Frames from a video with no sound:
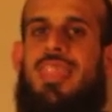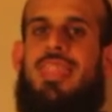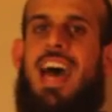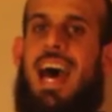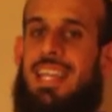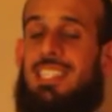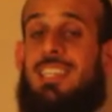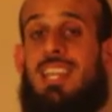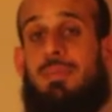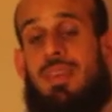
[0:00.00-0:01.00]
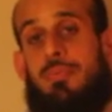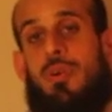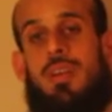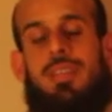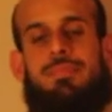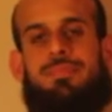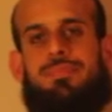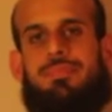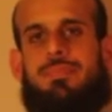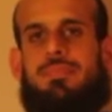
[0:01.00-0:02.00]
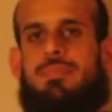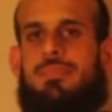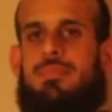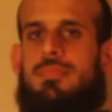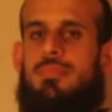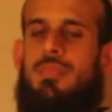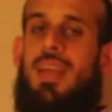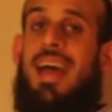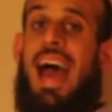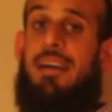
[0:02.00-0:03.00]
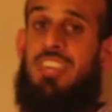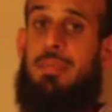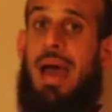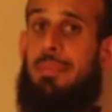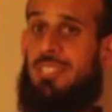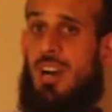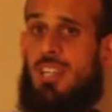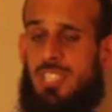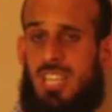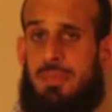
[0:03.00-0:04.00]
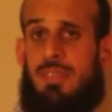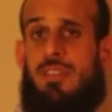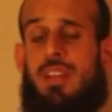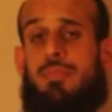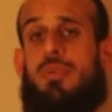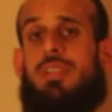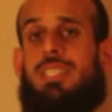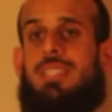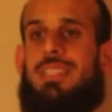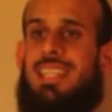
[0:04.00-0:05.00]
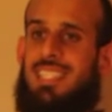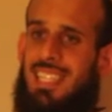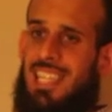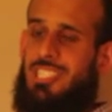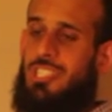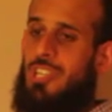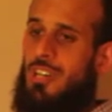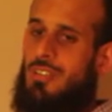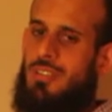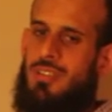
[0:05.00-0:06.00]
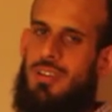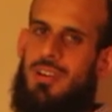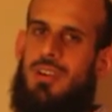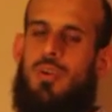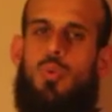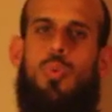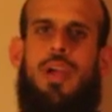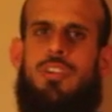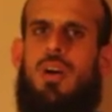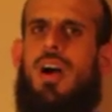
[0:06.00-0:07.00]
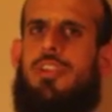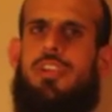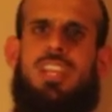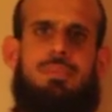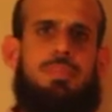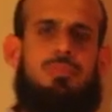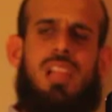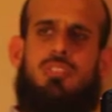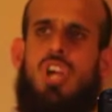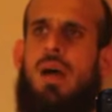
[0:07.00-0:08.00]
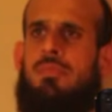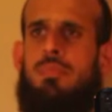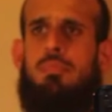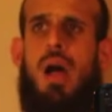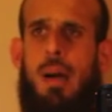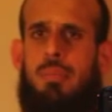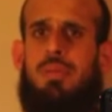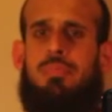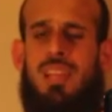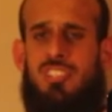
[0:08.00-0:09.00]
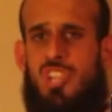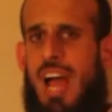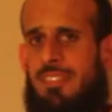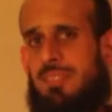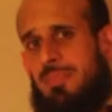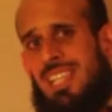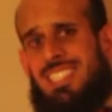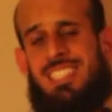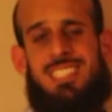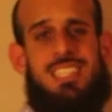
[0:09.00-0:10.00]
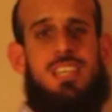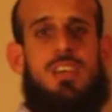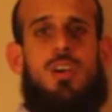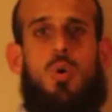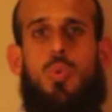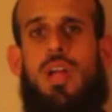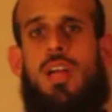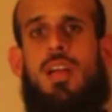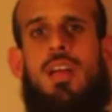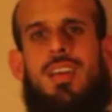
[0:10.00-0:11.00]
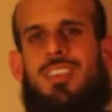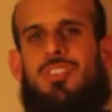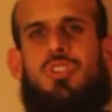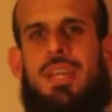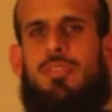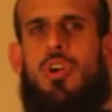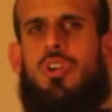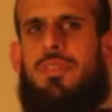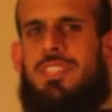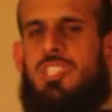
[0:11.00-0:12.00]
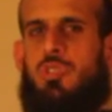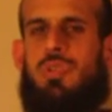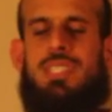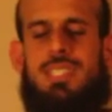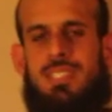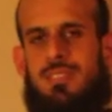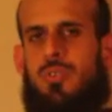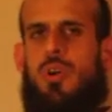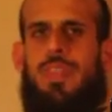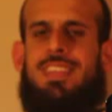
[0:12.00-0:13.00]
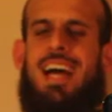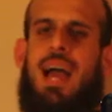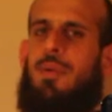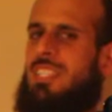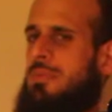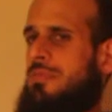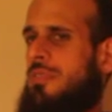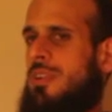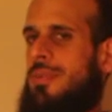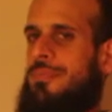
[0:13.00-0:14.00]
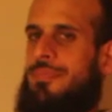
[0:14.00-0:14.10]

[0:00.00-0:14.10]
That is going to be important. Having a map is also going to be very important. That's going to let you know where you are. You're going to be probably traveling places where you never heard of these streets or these highways before.